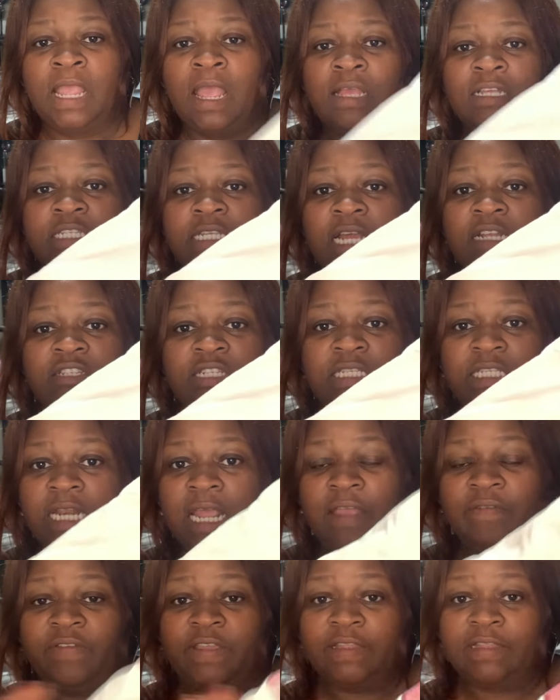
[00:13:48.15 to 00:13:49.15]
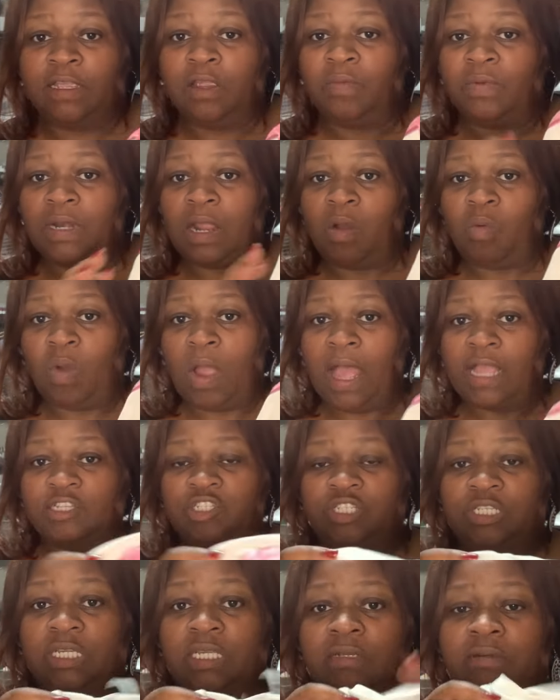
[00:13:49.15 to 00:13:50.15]
So I just left it there when I
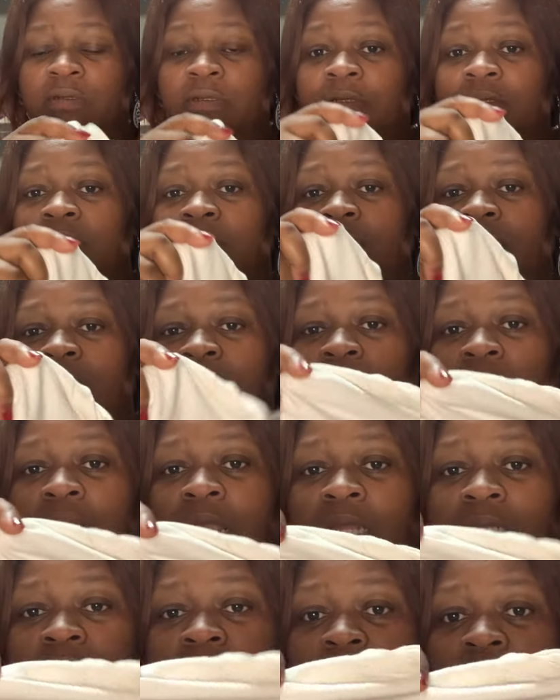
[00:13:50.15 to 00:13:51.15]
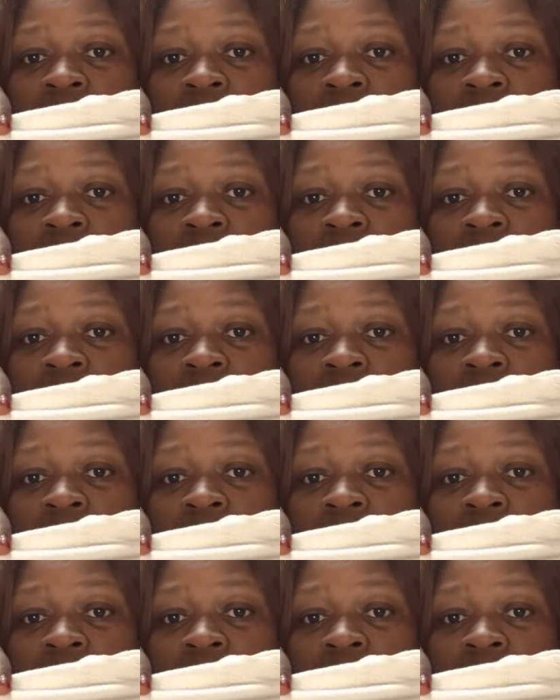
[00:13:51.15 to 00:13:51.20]
washed it. And,